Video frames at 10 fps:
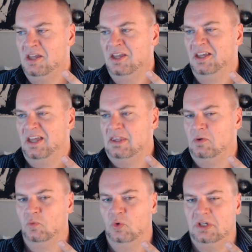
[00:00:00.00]
and
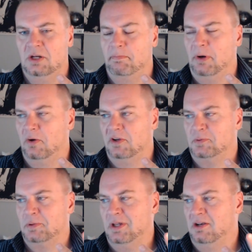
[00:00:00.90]
then we'll get a bonus.
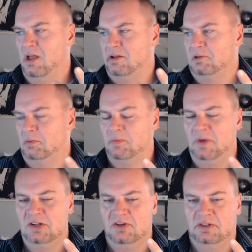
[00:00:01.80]
We'll get an honorable
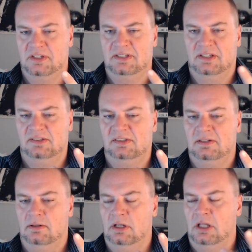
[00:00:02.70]
mention on this list.
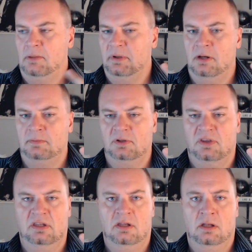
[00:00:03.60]
But
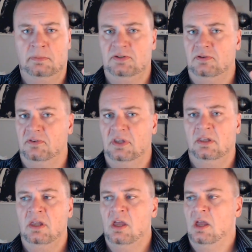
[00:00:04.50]
the number two thing,
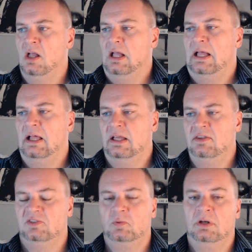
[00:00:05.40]
and
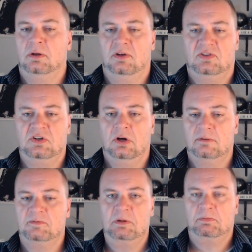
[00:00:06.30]
this one
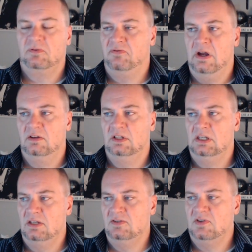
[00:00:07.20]
disturbs me
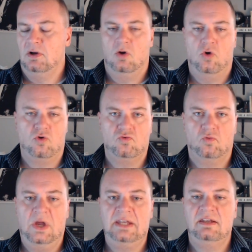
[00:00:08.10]
profoundly, is their
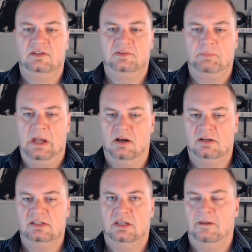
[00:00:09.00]
horrendous
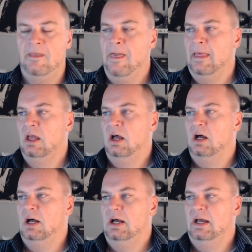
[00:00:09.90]
parenting
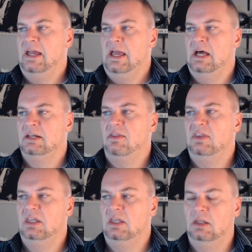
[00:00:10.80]
and
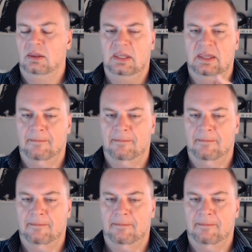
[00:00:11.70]
the